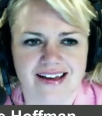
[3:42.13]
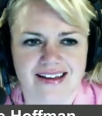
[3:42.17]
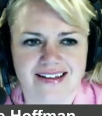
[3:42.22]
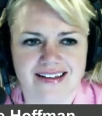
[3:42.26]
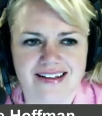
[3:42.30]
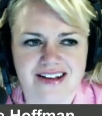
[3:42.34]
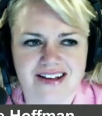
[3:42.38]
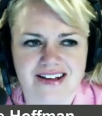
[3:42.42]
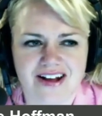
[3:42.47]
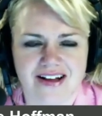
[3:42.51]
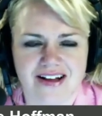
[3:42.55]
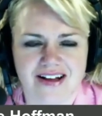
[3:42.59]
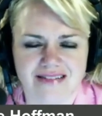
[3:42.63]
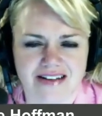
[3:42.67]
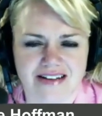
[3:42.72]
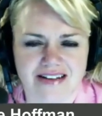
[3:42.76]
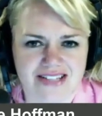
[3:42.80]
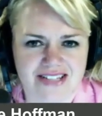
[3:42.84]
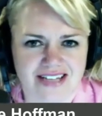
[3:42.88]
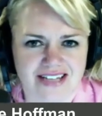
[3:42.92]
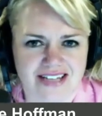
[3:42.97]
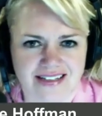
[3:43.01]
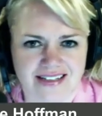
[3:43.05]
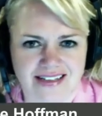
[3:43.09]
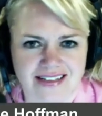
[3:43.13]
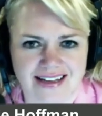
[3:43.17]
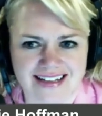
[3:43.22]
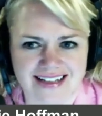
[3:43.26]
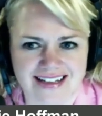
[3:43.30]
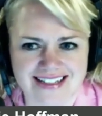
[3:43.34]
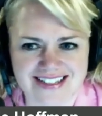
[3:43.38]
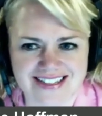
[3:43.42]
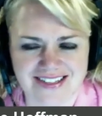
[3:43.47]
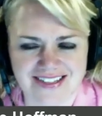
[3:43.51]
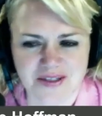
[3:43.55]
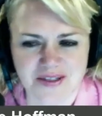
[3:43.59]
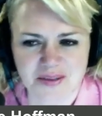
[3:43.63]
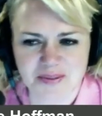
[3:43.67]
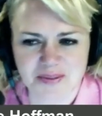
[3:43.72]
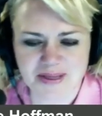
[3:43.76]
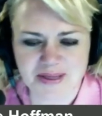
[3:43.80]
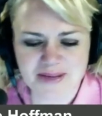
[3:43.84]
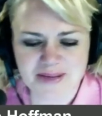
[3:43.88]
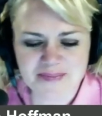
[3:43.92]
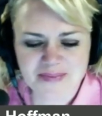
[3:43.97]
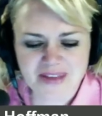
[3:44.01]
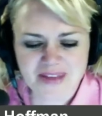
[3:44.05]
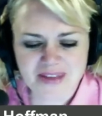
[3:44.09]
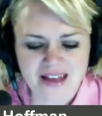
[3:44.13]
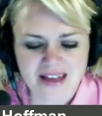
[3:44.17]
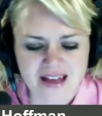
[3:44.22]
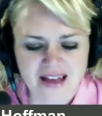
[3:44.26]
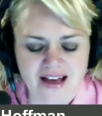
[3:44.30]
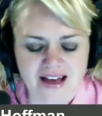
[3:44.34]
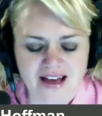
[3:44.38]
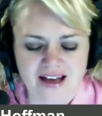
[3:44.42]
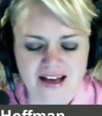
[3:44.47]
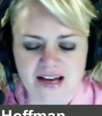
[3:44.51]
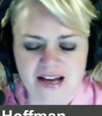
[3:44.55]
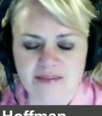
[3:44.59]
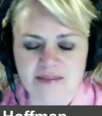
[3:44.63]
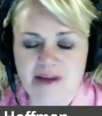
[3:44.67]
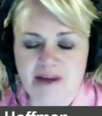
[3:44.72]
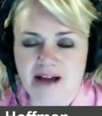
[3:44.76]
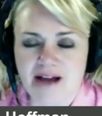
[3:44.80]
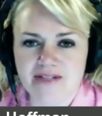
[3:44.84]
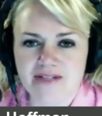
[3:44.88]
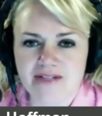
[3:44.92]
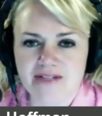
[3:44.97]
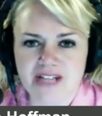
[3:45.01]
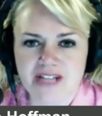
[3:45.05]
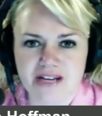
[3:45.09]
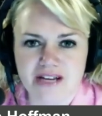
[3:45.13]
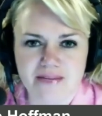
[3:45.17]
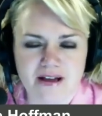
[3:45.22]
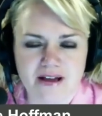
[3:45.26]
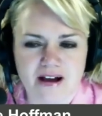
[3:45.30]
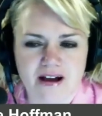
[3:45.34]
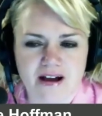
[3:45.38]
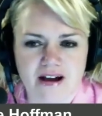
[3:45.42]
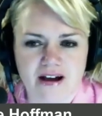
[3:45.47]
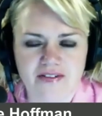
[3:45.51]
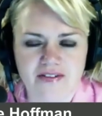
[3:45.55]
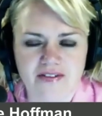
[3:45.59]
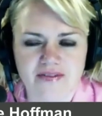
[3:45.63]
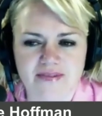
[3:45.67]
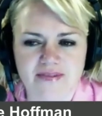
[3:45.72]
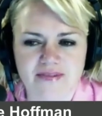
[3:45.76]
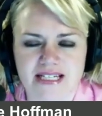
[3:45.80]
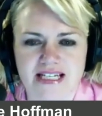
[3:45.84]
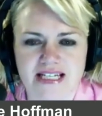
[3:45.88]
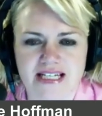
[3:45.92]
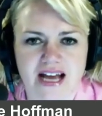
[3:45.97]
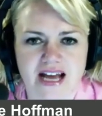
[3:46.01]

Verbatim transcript: color outside the lines a little bit. I'm Jaimie Hoffman.